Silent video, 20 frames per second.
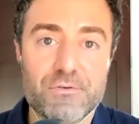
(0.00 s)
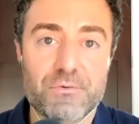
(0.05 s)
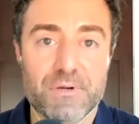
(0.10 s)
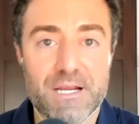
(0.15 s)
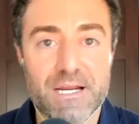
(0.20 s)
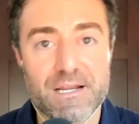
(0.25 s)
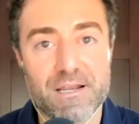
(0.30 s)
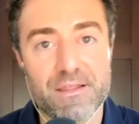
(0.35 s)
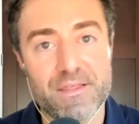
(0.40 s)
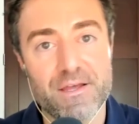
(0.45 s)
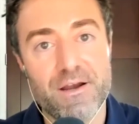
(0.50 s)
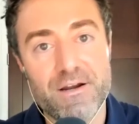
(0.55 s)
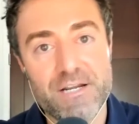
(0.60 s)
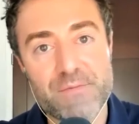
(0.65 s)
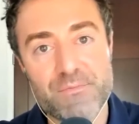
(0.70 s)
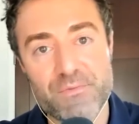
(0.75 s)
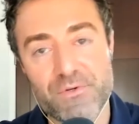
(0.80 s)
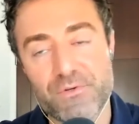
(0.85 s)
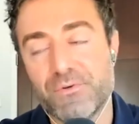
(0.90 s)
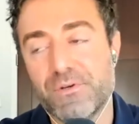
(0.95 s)
were kind of the
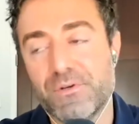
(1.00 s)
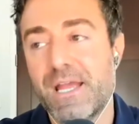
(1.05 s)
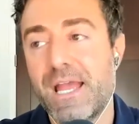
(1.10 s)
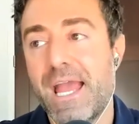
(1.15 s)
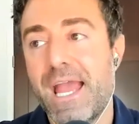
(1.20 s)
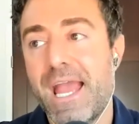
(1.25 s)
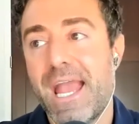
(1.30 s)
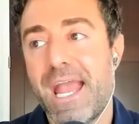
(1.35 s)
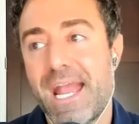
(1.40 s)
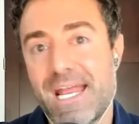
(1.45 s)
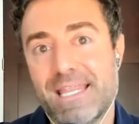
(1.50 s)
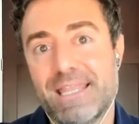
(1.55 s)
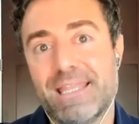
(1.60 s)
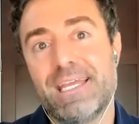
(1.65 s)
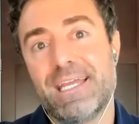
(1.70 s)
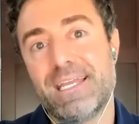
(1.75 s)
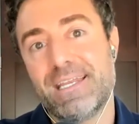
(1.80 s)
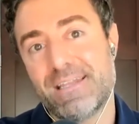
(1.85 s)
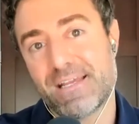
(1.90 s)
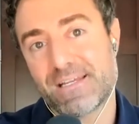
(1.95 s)
honeymoon, and
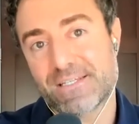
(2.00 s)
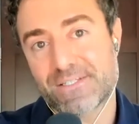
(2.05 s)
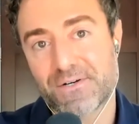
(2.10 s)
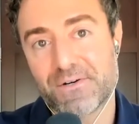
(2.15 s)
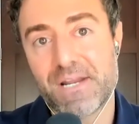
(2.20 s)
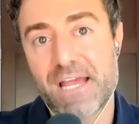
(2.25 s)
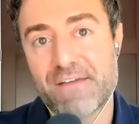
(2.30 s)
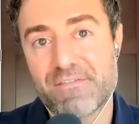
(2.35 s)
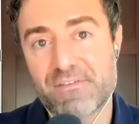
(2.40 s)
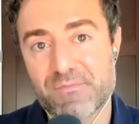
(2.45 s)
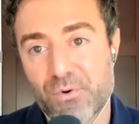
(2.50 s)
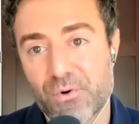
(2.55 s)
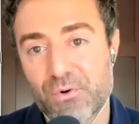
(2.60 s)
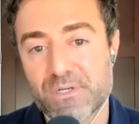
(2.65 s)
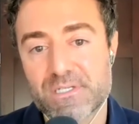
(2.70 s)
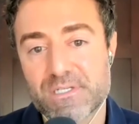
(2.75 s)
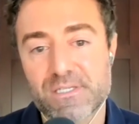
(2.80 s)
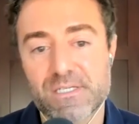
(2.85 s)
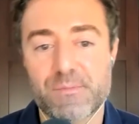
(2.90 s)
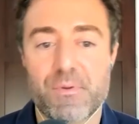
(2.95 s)
then I started having poor
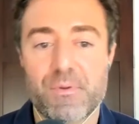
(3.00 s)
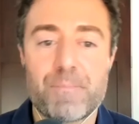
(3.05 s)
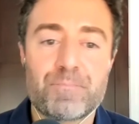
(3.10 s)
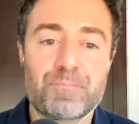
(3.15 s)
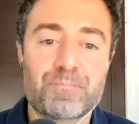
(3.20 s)
sleep.